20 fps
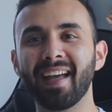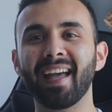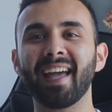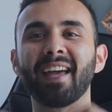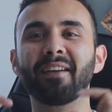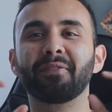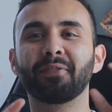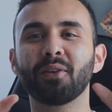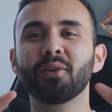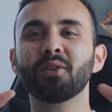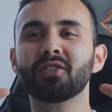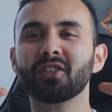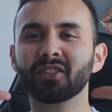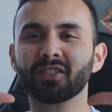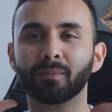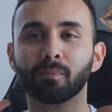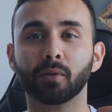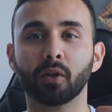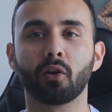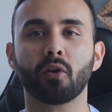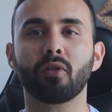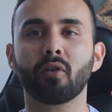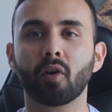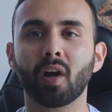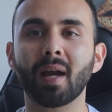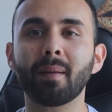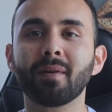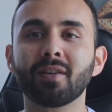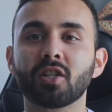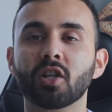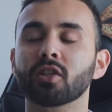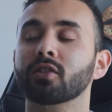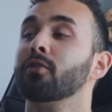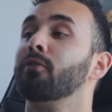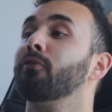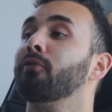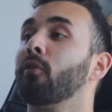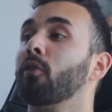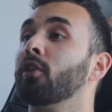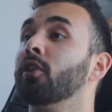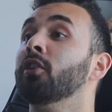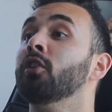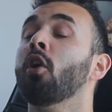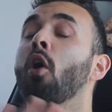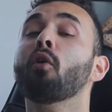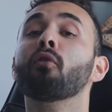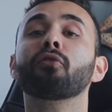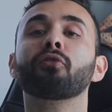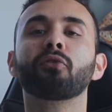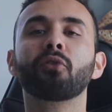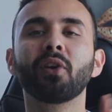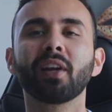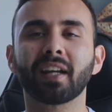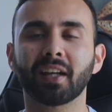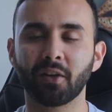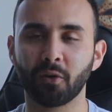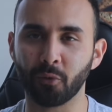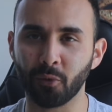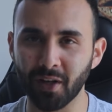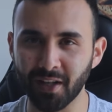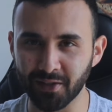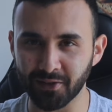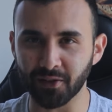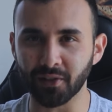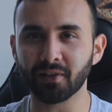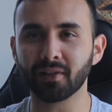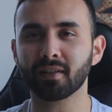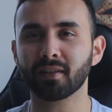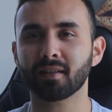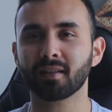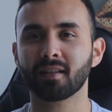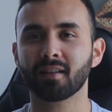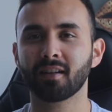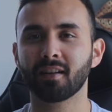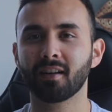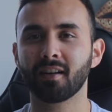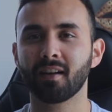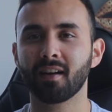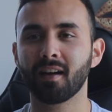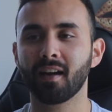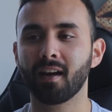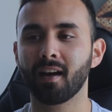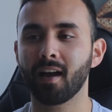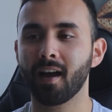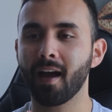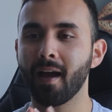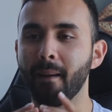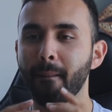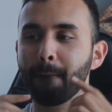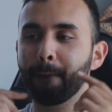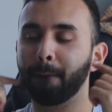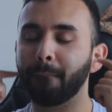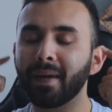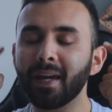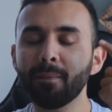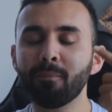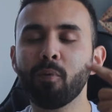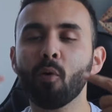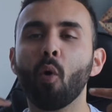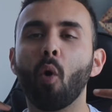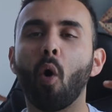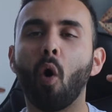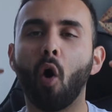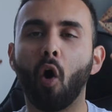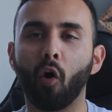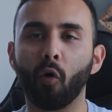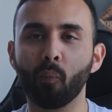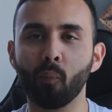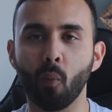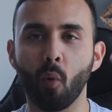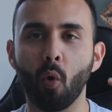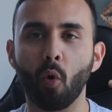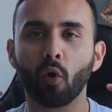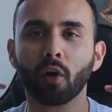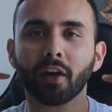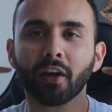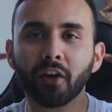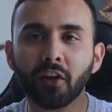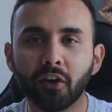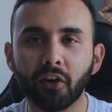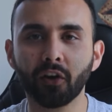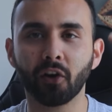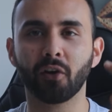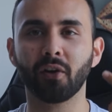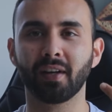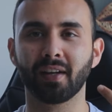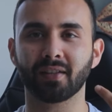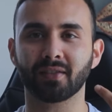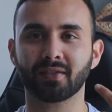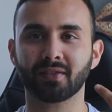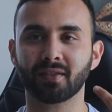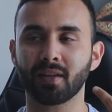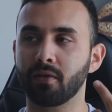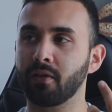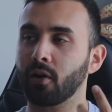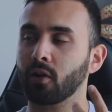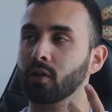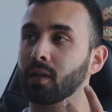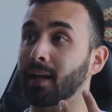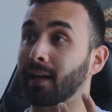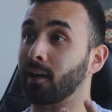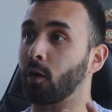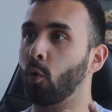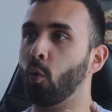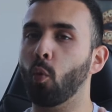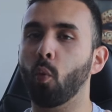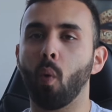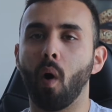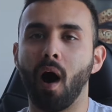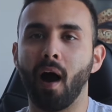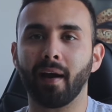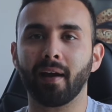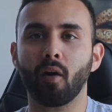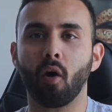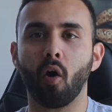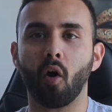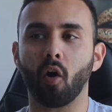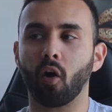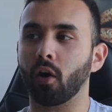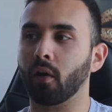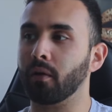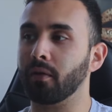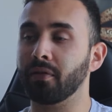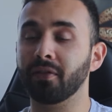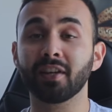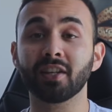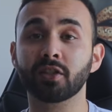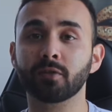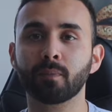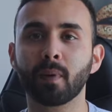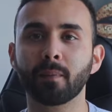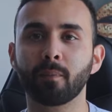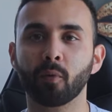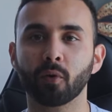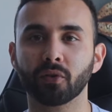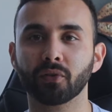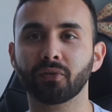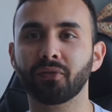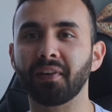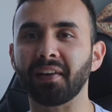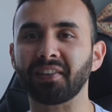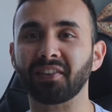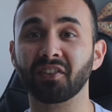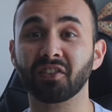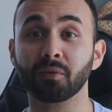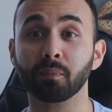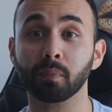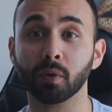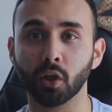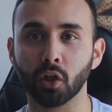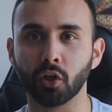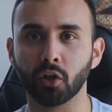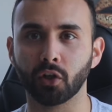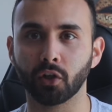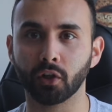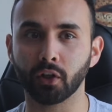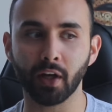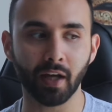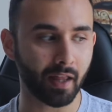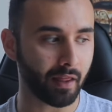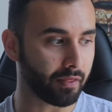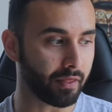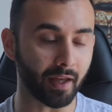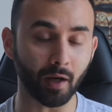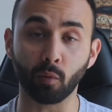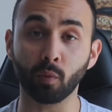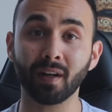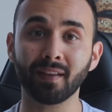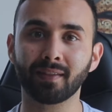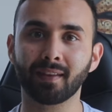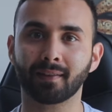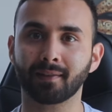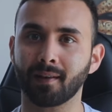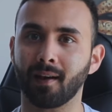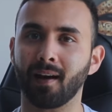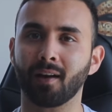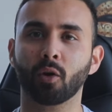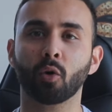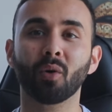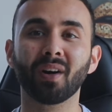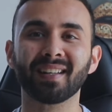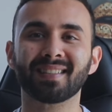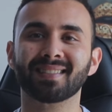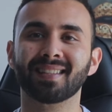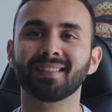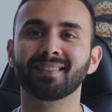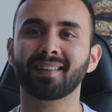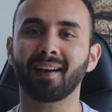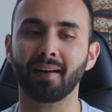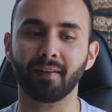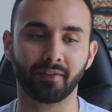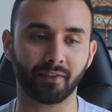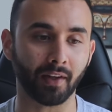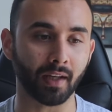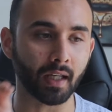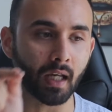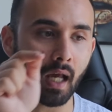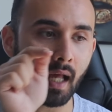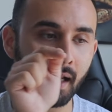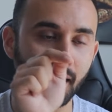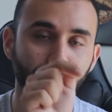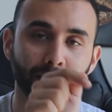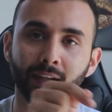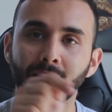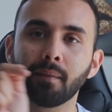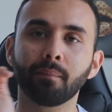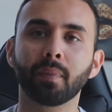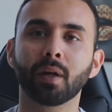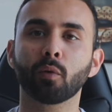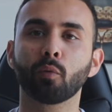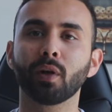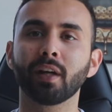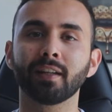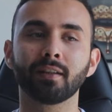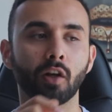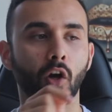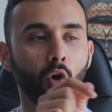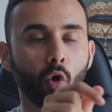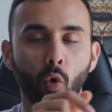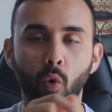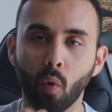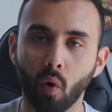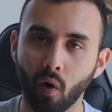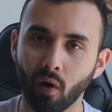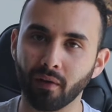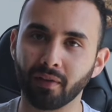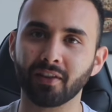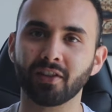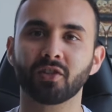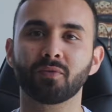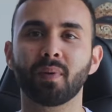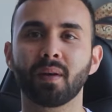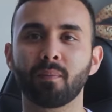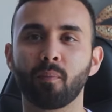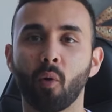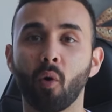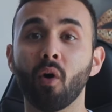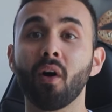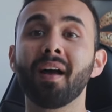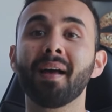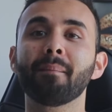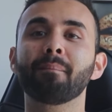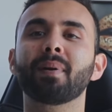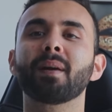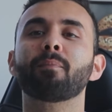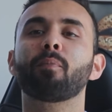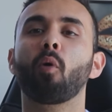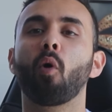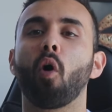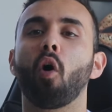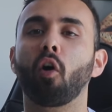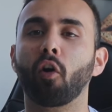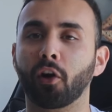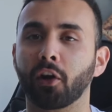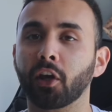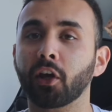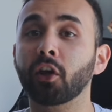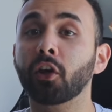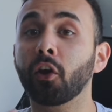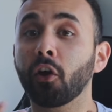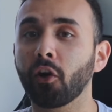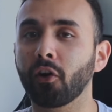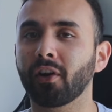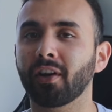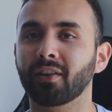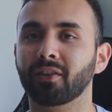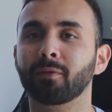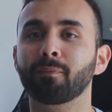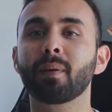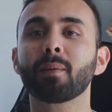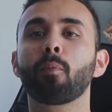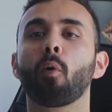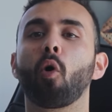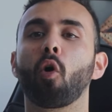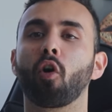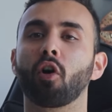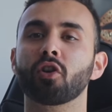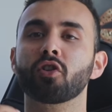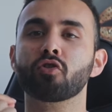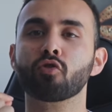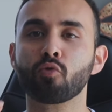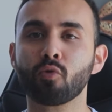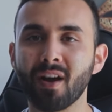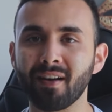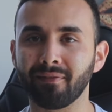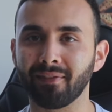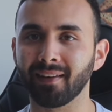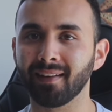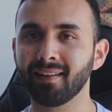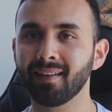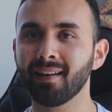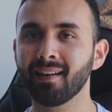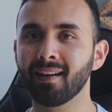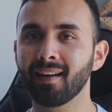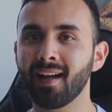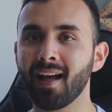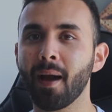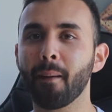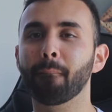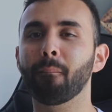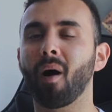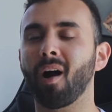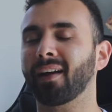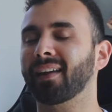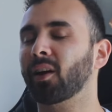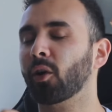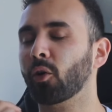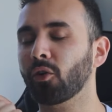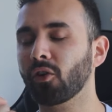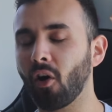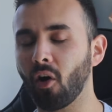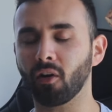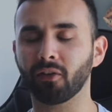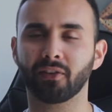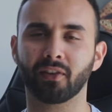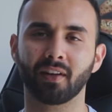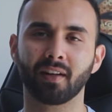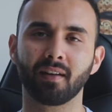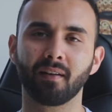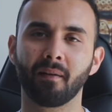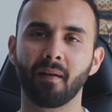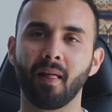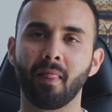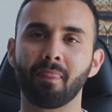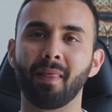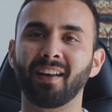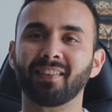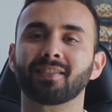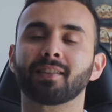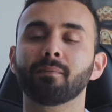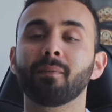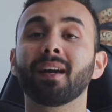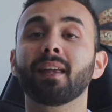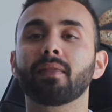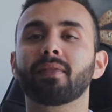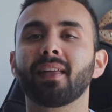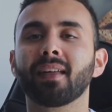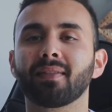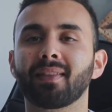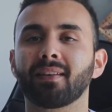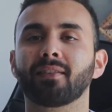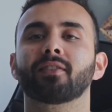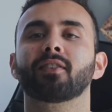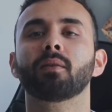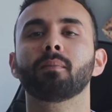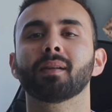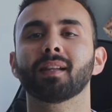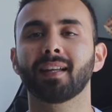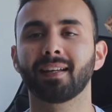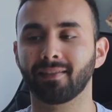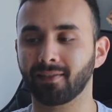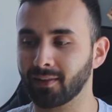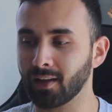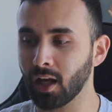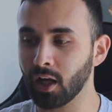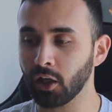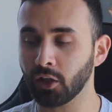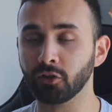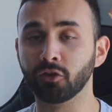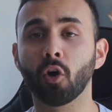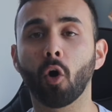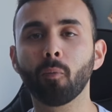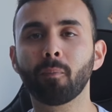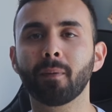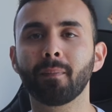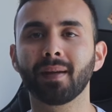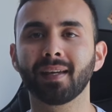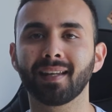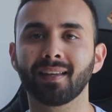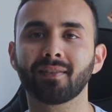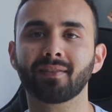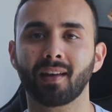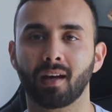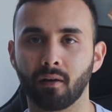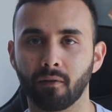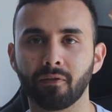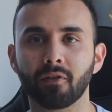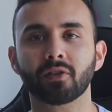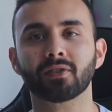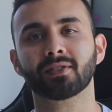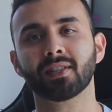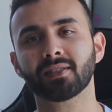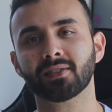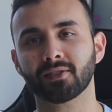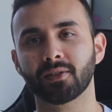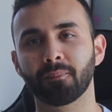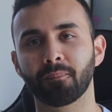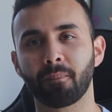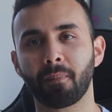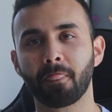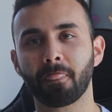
If you just blur their images for no freaking reason, people are more curious. They're like, why are these people's faces blurred? They read the title, it's enticing, let me read. Who are these people? People are curious. People are driven by curiosity. That's the main thing that stimulates dopamine inside of their system.